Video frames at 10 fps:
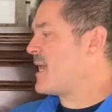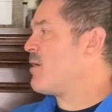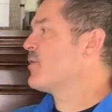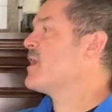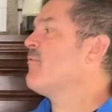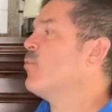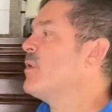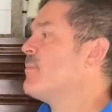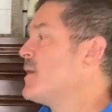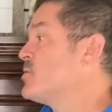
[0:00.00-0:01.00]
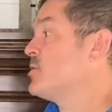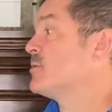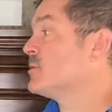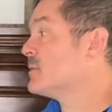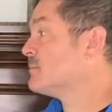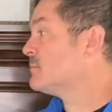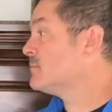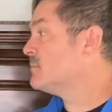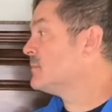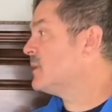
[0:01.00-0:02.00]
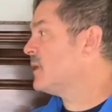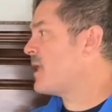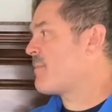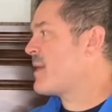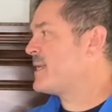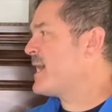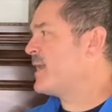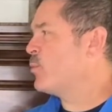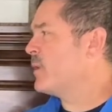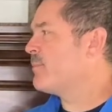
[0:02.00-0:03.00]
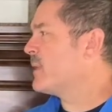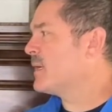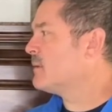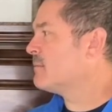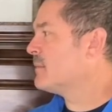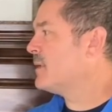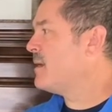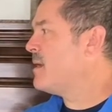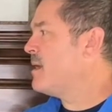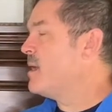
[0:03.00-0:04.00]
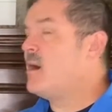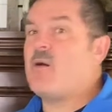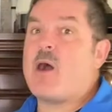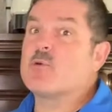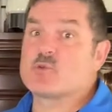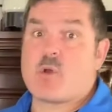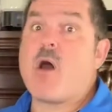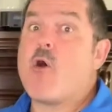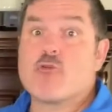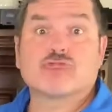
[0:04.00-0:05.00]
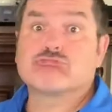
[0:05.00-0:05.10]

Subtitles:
I would never whip my children like my daddy whipped me. Oh, I was wrong.